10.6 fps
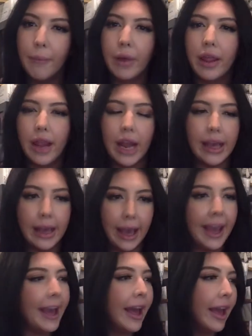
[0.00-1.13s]
And then I
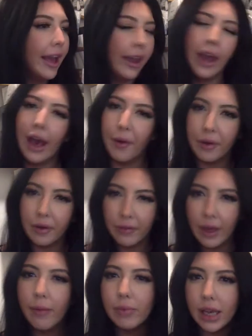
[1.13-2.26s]
can't get out of
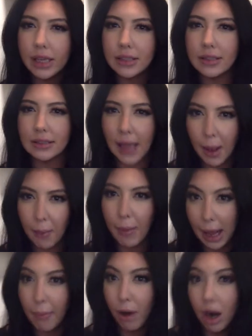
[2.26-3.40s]
them because this is like my
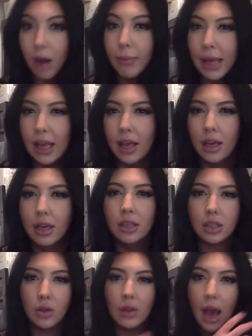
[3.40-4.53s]
apartment.
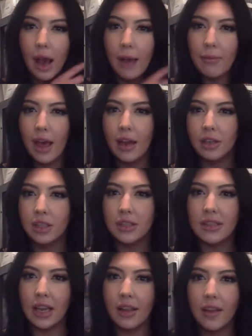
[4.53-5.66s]
So I'm then just
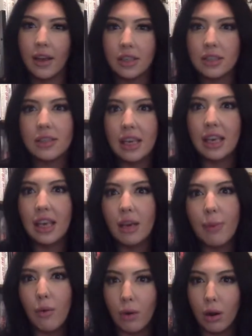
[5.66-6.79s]
sitting there just thinking
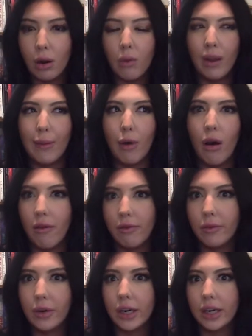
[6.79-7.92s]
about work when I'm off
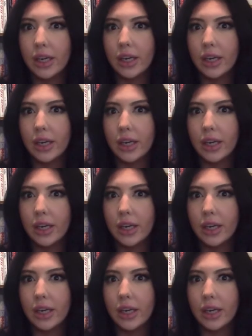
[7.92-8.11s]
work.